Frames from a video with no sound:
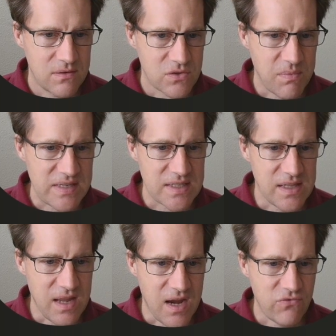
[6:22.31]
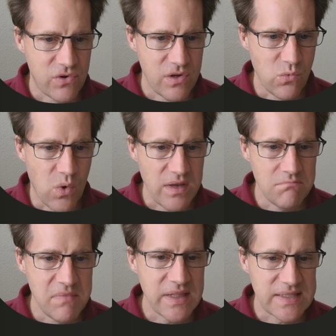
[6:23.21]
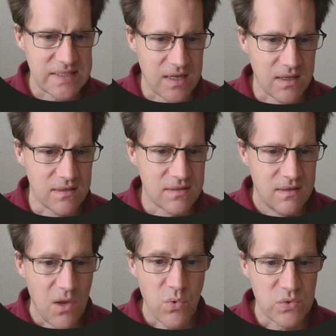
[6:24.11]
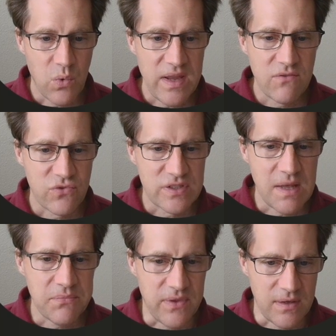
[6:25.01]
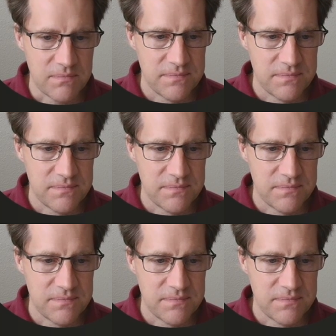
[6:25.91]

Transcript: So basically, every one millisecond, it was waiting for something.